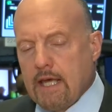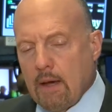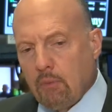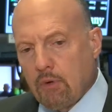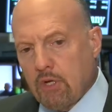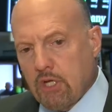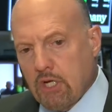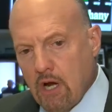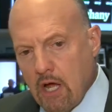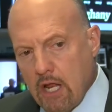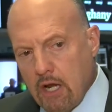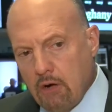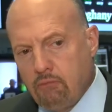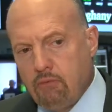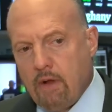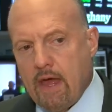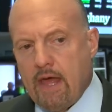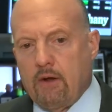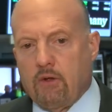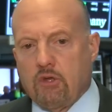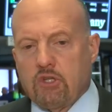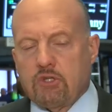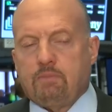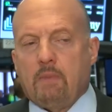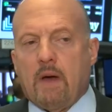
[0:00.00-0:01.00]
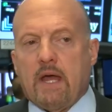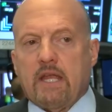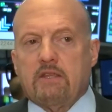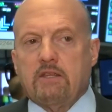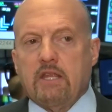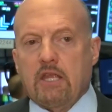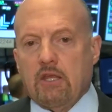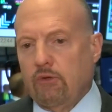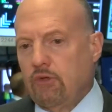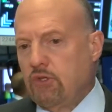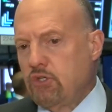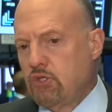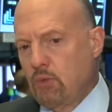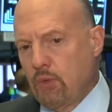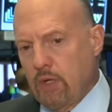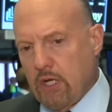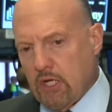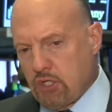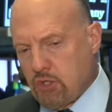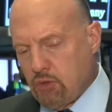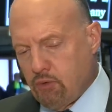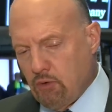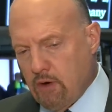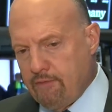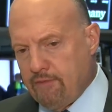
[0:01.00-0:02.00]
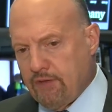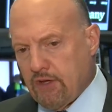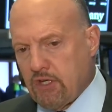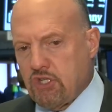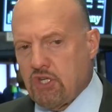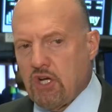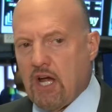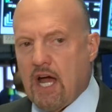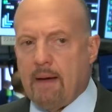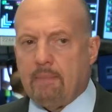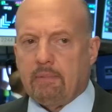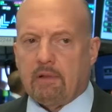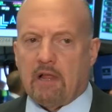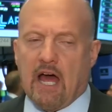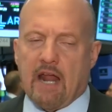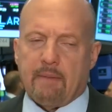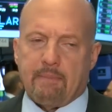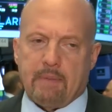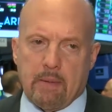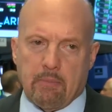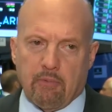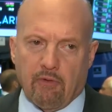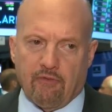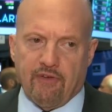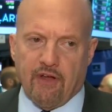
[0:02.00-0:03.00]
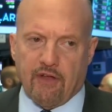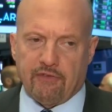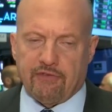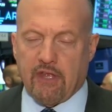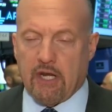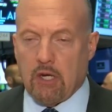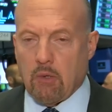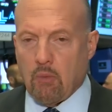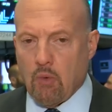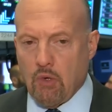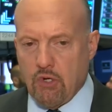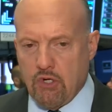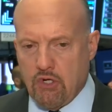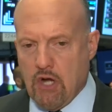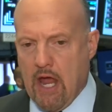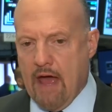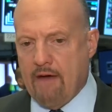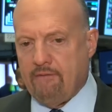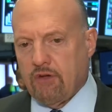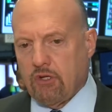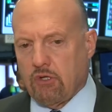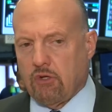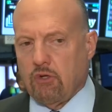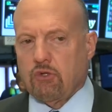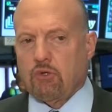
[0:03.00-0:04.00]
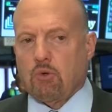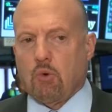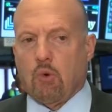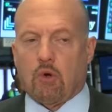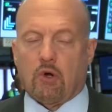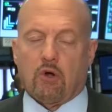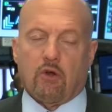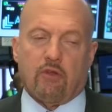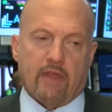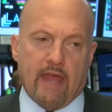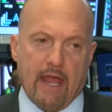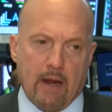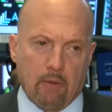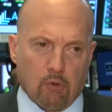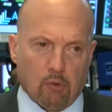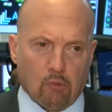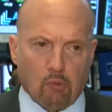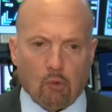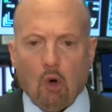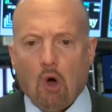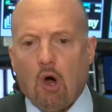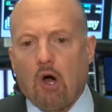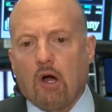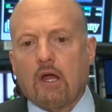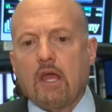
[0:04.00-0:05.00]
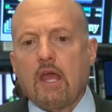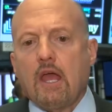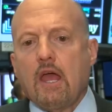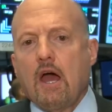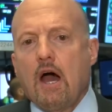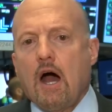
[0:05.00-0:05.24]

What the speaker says: Yeah, well, United Rentals, Mike Nealon, doing a terrific job. A lot of people felt that he wouldn't have a good quarter. They were wrong.